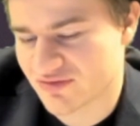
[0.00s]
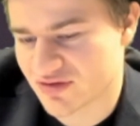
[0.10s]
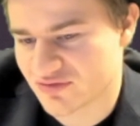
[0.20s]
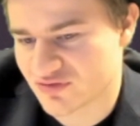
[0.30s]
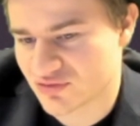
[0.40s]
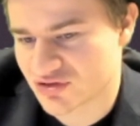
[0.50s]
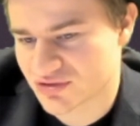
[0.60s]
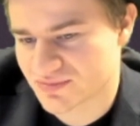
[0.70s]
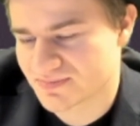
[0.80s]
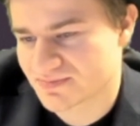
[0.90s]
in the
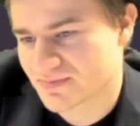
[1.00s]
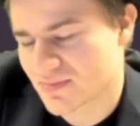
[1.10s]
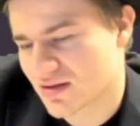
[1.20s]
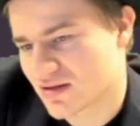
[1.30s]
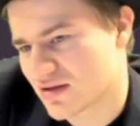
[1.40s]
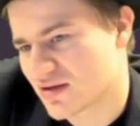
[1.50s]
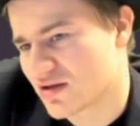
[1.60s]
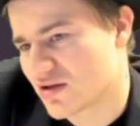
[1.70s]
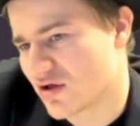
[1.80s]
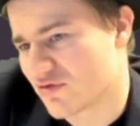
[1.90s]
future.
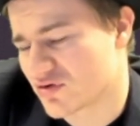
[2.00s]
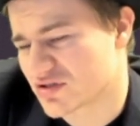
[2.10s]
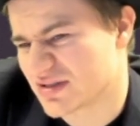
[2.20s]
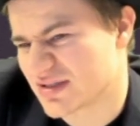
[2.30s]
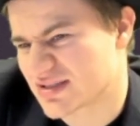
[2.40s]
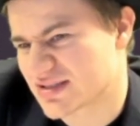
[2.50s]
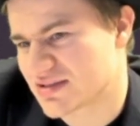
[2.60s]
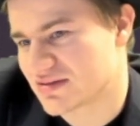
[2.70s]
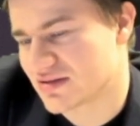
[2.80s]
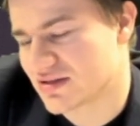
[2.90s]
Of course, in
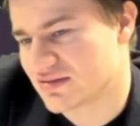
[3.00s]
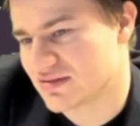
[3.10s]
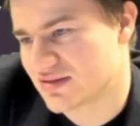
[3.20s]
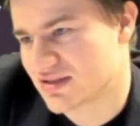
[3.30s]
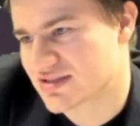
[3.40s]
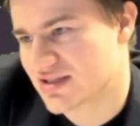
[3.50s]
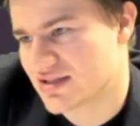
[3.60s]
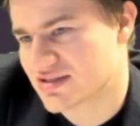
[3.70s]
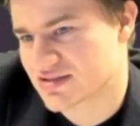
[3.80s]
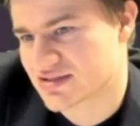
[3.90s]
this
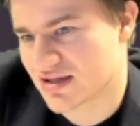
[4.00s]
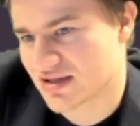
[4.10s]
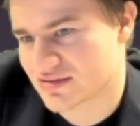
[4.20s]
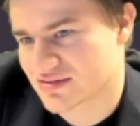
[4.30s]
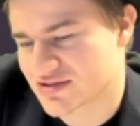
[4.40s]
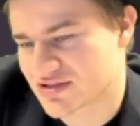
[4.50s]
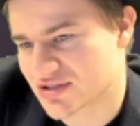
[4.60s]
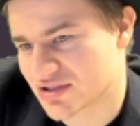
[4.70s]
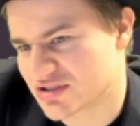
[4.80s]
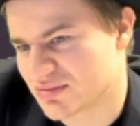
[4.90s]
case, it's not
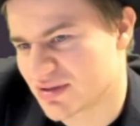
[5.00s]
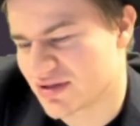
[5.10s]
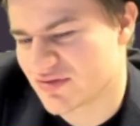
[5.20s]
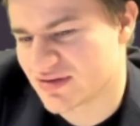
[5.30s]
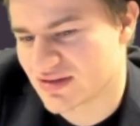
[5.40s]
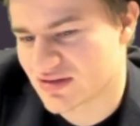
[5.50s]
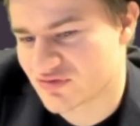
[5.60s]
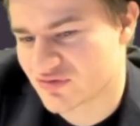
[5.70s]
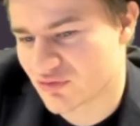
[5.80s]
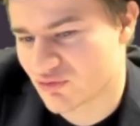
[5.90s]
such a big of a deal
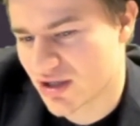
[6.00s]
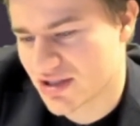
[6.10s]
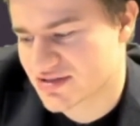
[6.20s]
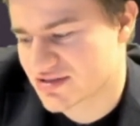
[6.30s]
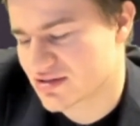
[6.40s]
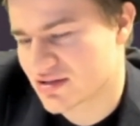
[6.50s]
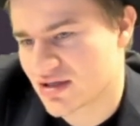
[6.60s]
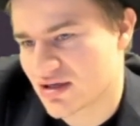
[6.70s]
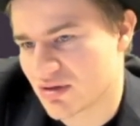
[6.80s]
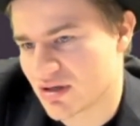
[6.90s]
for white.
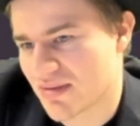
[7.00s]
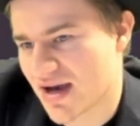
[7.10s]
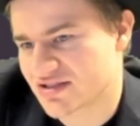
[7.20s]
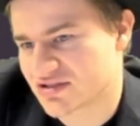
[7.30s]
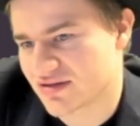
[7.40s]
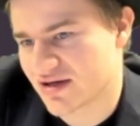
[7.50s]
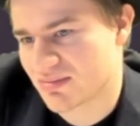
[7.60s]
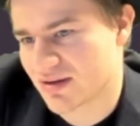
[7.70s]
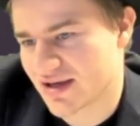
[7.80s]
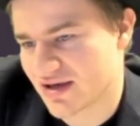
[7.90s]
Imagine that I
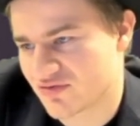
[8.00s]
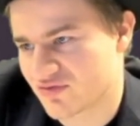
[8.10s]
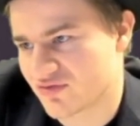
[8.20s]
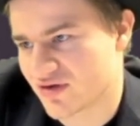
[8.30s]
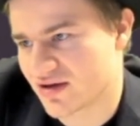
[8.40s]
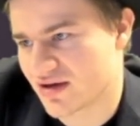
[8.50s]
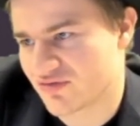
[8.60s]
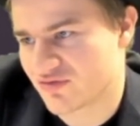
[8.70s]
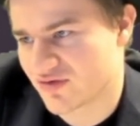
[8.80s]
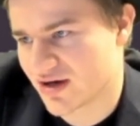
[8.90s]
play
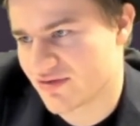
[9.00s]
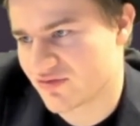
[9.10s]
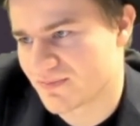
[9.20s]
f5,